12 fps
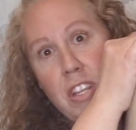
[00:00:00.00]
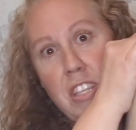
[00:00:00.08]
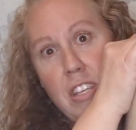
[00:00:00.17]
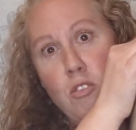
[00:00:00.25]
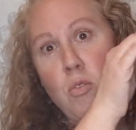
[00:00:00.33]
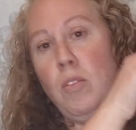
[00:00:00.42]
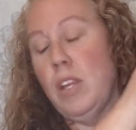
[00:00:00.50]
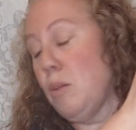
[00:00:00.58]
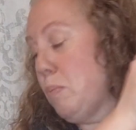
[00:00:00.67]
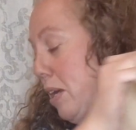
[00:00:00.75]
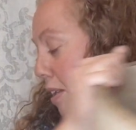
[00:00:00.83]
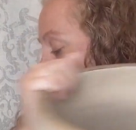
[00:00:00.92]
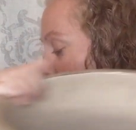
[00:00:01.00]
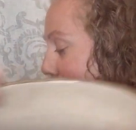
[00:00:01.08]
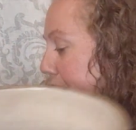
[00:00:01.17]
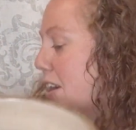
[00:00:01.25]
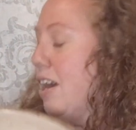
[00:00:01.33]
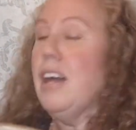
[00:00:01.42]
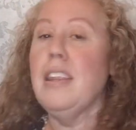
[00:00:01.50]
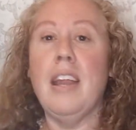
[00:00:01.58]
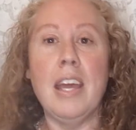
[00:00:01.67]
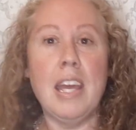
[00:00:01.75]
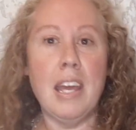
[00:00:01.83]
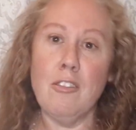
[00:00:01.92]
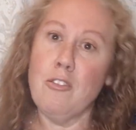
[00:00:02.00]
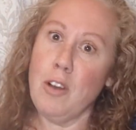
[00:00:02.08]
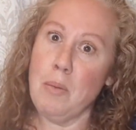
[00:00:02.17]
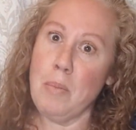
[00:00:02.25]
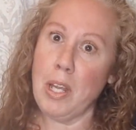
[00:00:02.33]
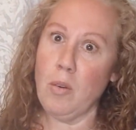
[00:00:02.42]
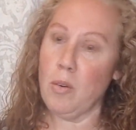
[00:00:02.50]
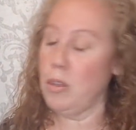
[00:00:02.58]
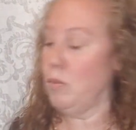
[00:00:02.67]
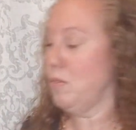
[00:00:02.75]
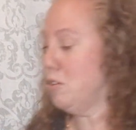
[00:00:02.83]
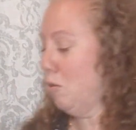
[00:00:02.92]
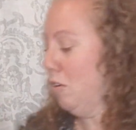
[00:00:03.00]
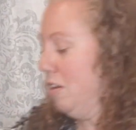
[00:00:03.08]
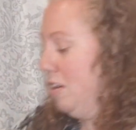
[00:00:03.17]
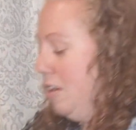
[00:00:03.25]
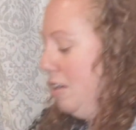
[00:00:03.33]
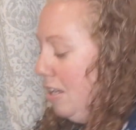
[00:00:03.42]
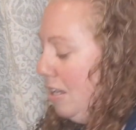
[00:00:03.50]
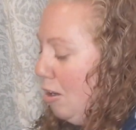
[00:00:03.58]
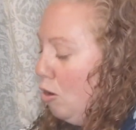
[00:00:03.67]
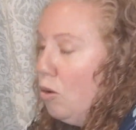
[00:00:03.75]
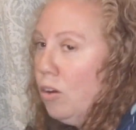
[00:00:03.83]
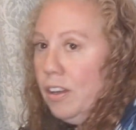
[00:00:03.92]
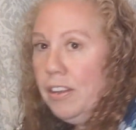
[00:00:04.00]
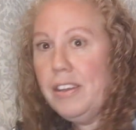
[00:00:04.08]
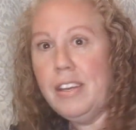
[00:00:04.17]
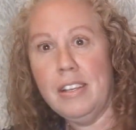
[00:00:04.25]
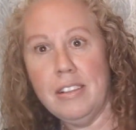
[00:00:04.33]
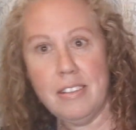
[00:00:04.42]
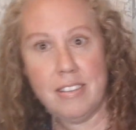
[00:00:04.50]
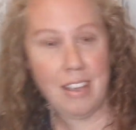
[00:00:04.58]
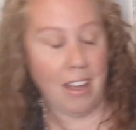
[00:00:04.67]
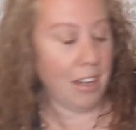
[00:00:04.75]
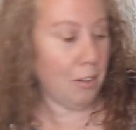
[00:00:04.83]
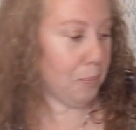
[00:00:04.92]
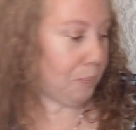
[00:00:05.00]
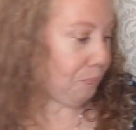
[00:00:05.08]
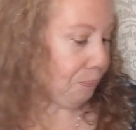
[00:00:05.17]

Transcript: vintage rolling pins that I get from my local thrift store inside.